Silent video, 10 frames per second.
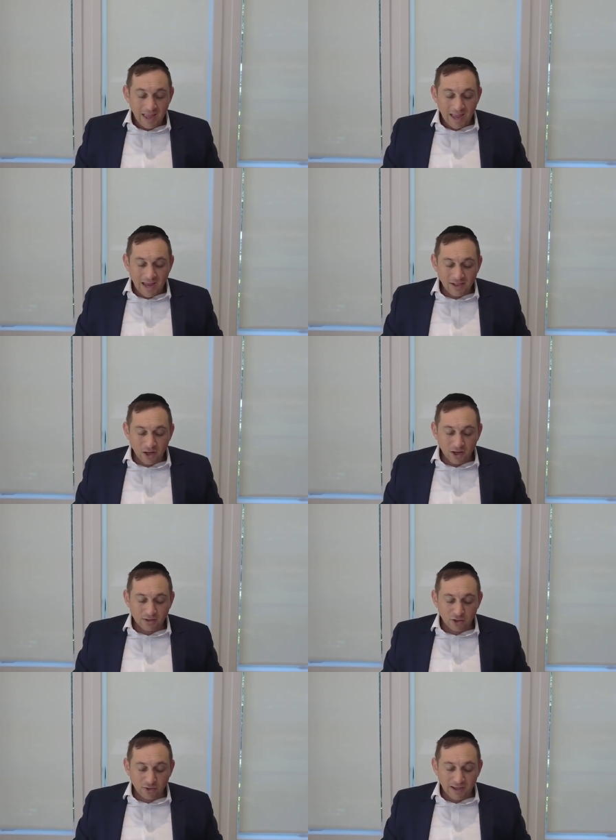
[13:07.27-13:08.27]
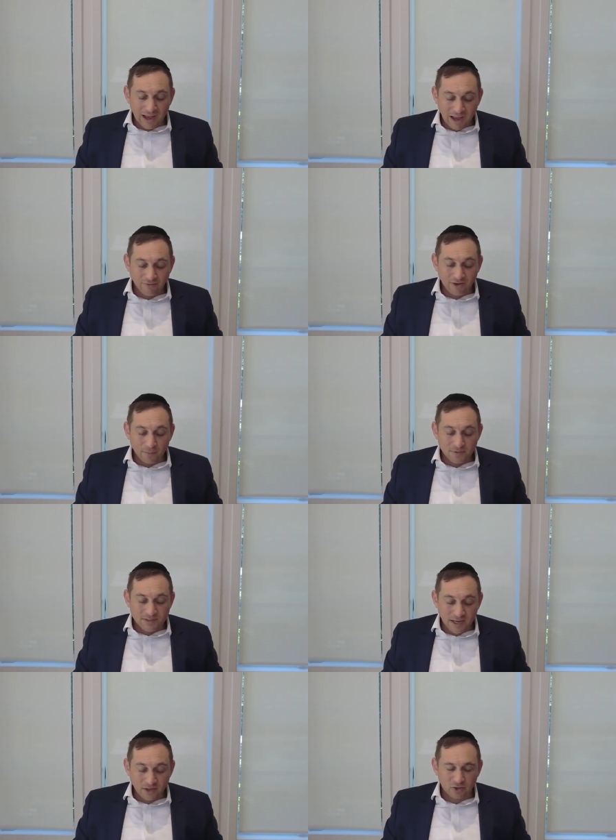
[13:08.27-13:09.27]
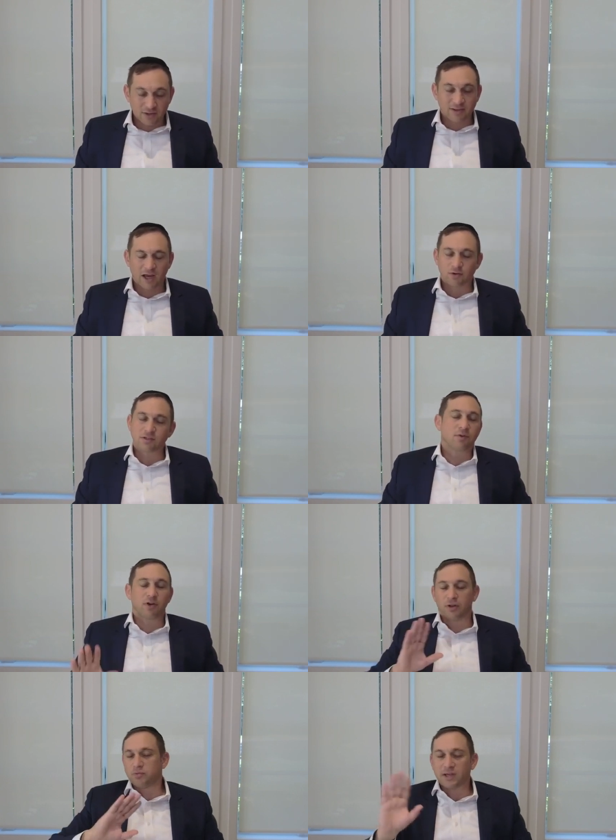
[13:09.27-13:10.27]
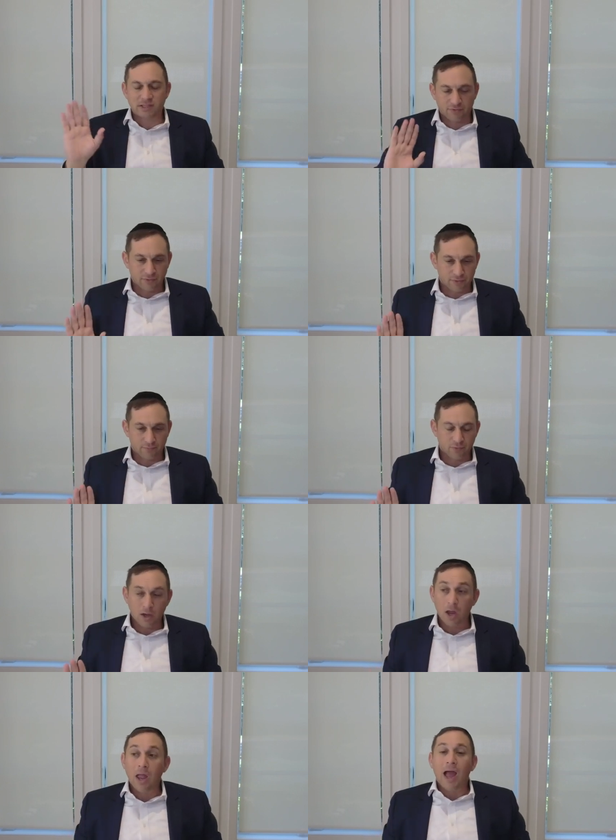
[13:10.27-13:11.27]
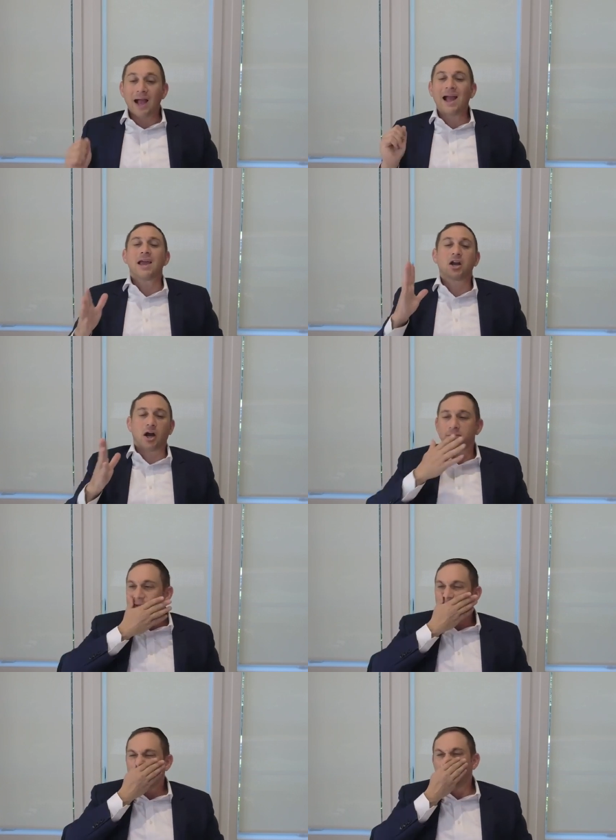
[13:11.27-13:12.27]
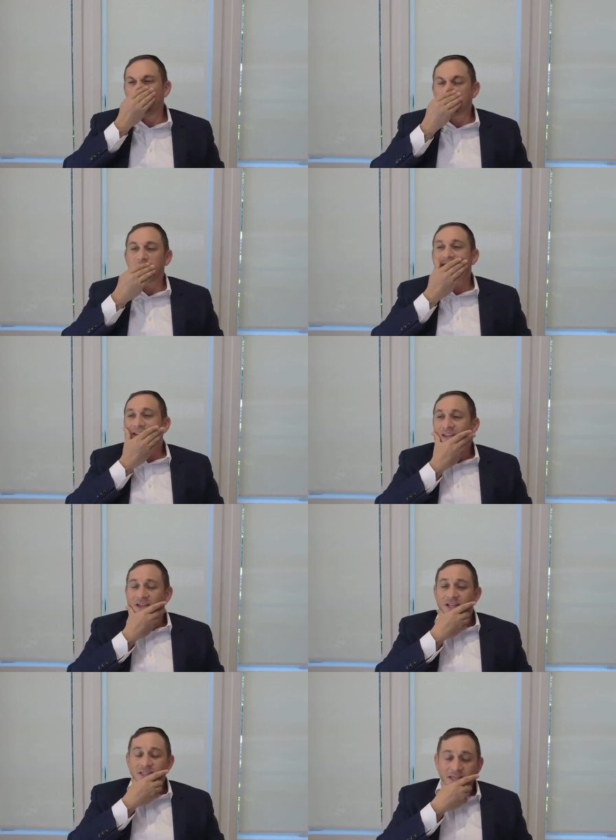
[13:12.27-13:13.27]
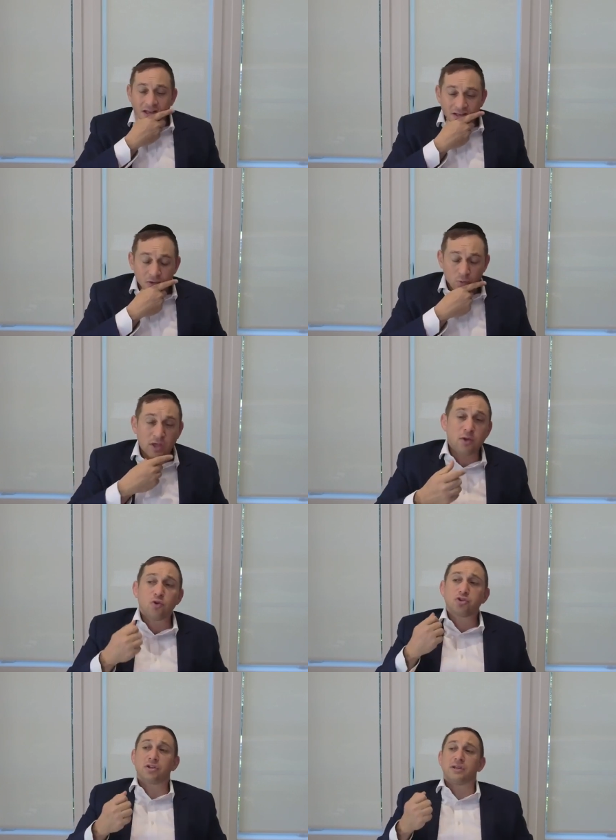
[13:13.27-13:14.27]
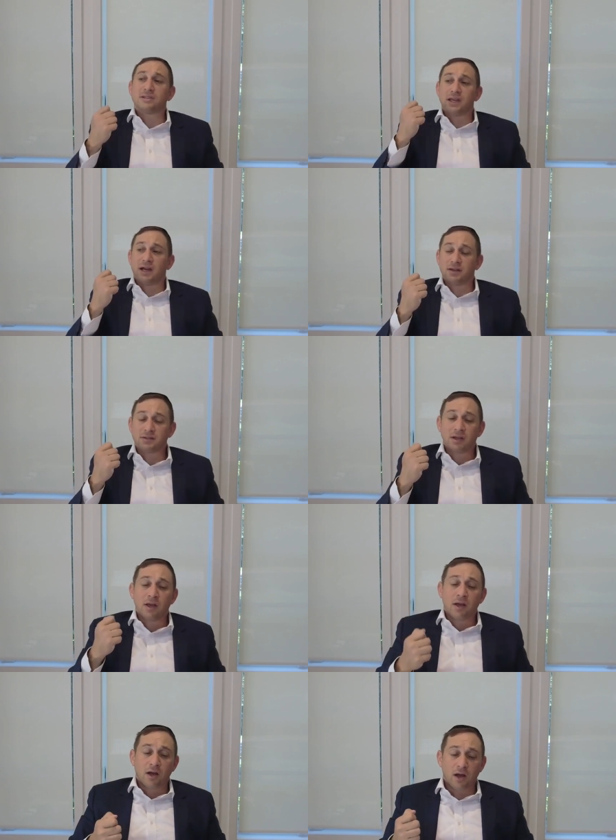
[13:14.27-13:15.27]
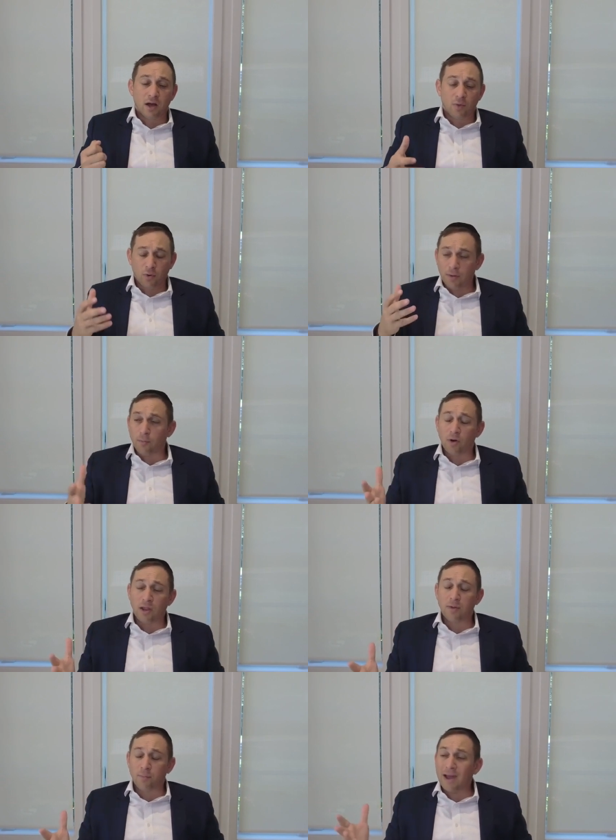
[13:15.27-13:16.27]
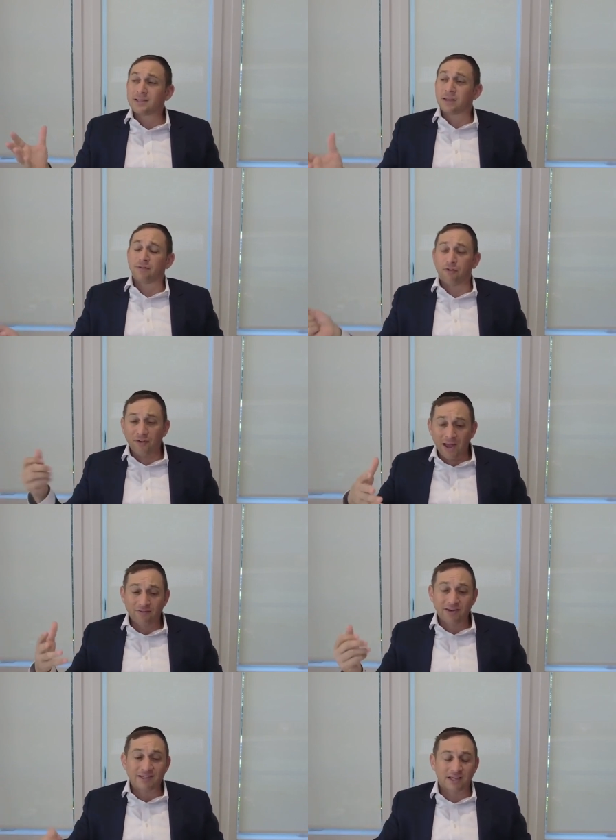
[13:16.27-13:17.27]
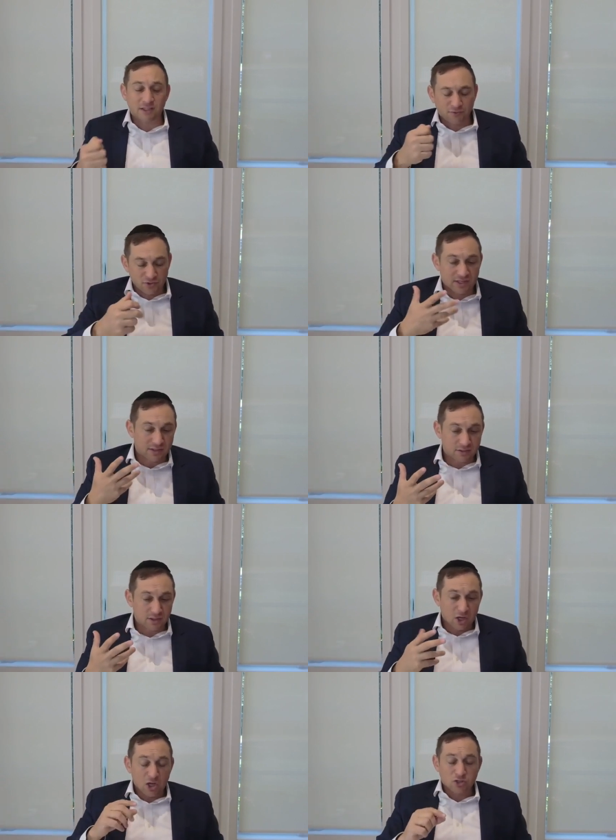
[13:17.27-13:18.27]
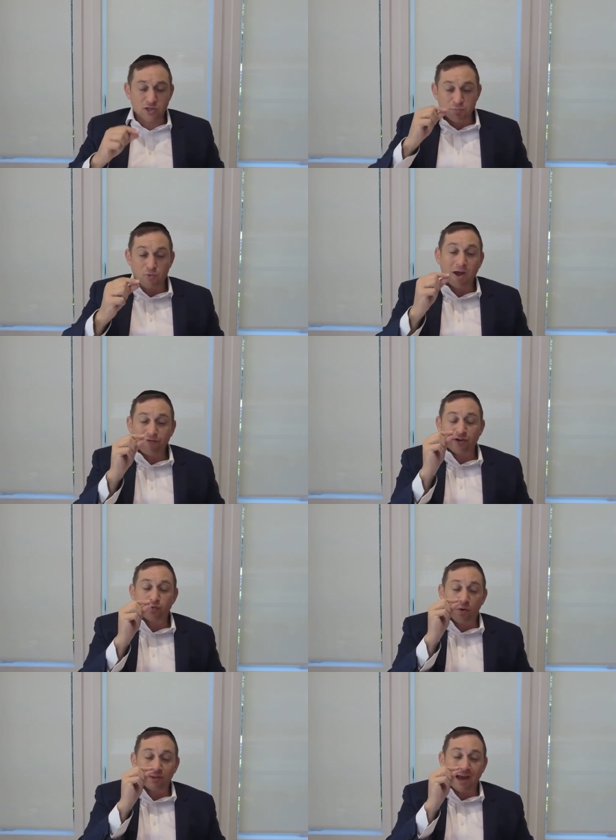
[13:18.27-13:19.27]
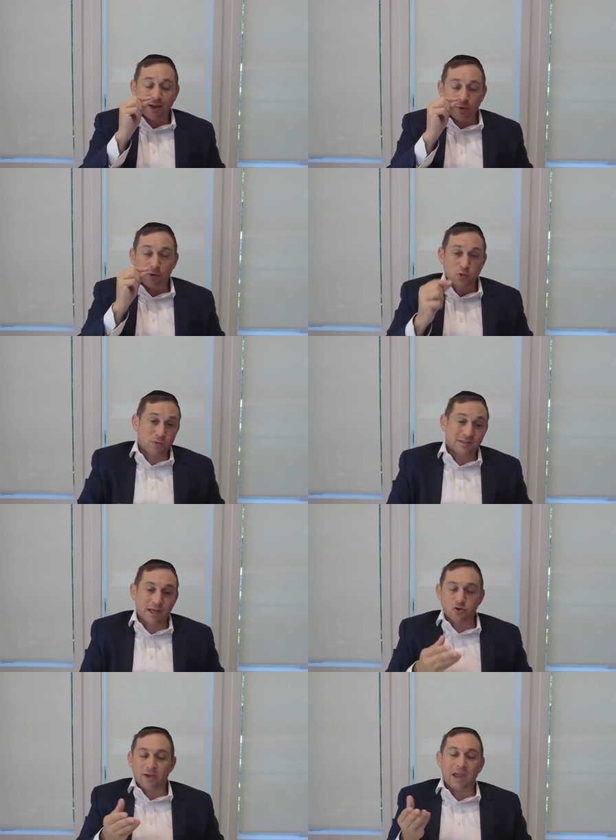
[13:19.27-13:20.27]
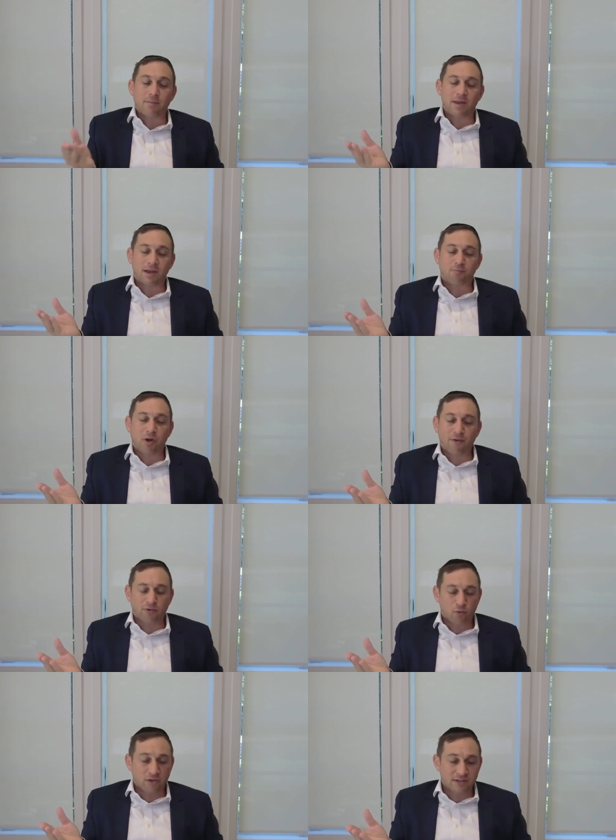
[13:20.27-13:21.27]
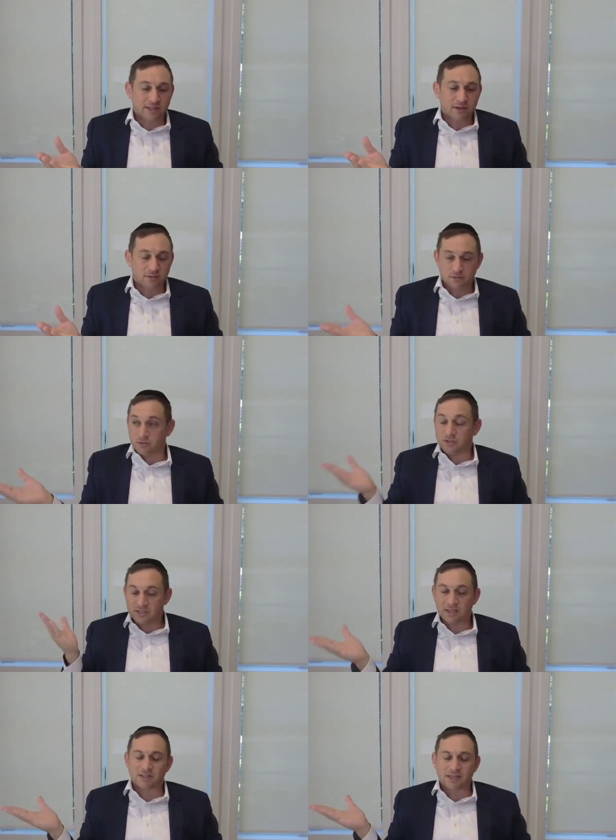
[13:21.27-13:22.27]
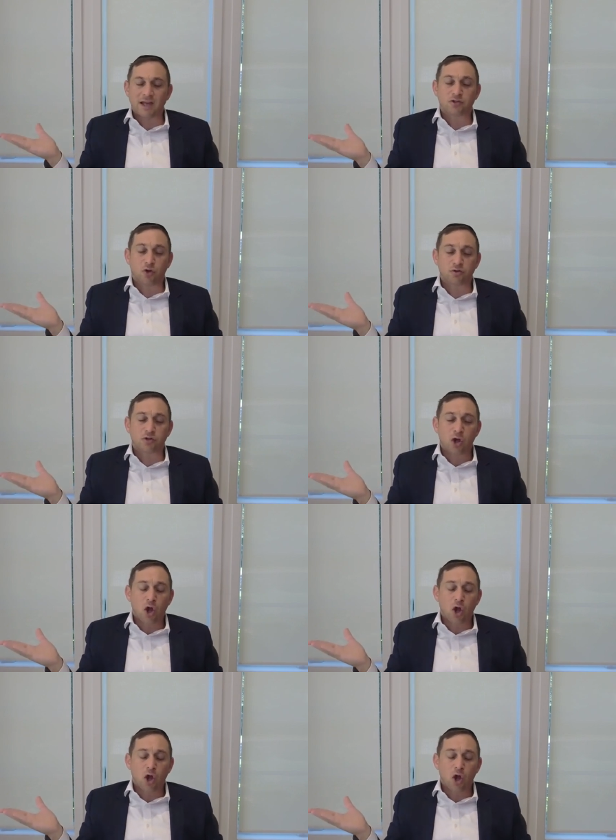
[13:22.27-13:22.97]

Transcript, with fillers: Ella, the one on the trust different. A guy comes, he usually sell he usually sells uh, what, he, what he buys something for five and he sells it for six. So his profit is one dollar because we said you can't make a profit more than a six. So his, his sales always,